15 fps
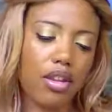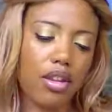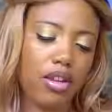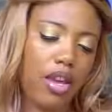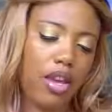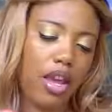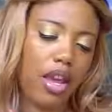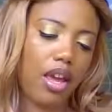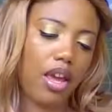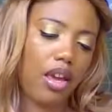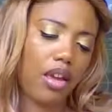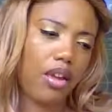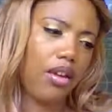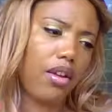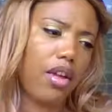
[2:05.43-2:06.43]
deck
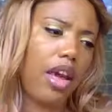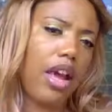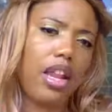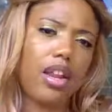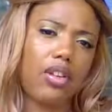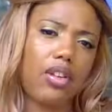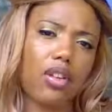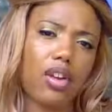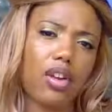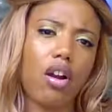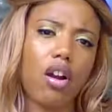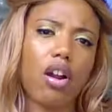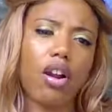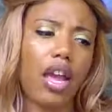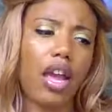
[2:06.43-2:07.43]
guidance
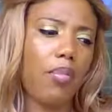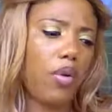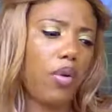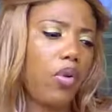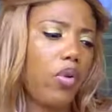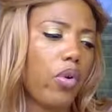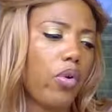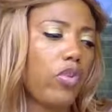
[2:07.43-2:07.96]
card, Capricorn,